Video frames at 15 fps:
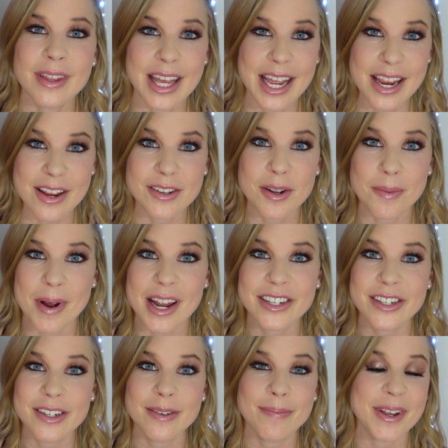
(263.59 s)
Thank you so
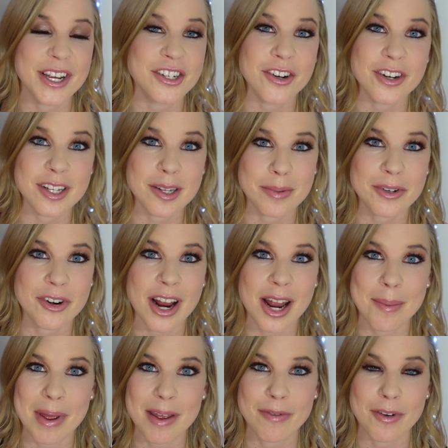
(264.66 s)
much. Make sure to
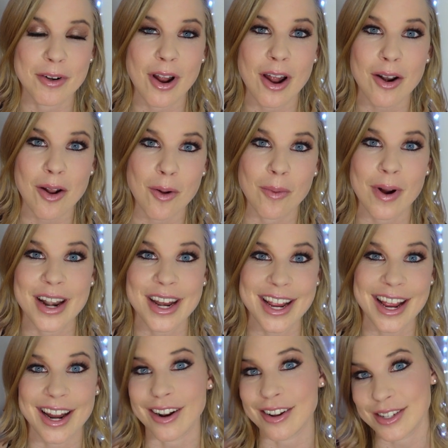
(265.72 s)
subscribe if you're not
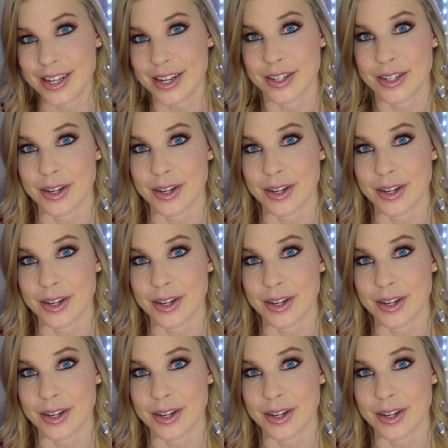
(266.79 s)
already, and I'll see you